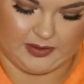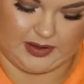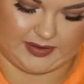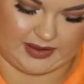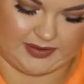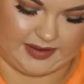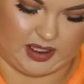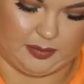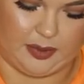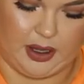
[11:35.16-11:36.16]
It's going to take
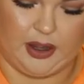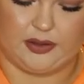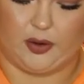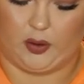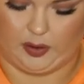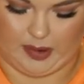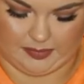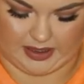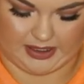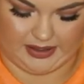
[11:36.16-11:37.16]
up the whole
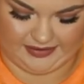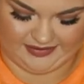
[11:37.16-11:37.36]
pumpkin.